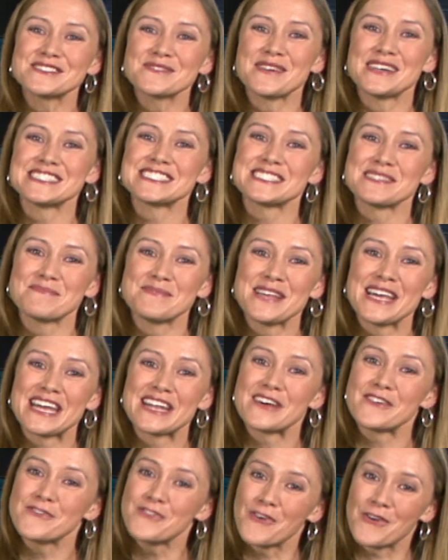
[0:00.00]
wants to plant
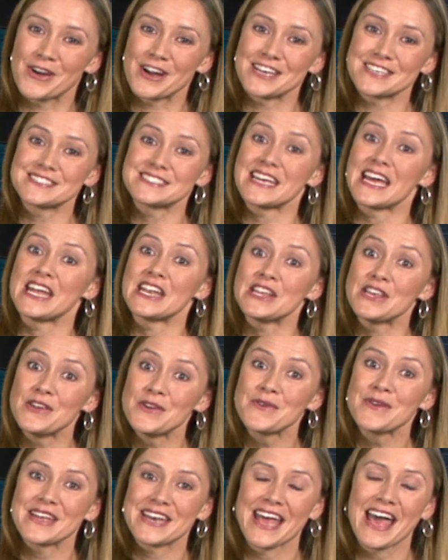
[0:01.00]
a forest and
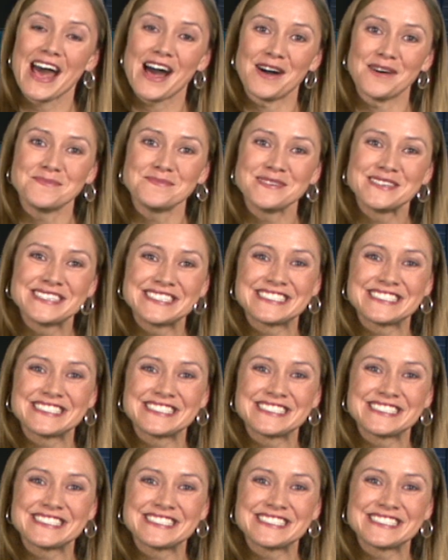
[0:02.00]
you can help.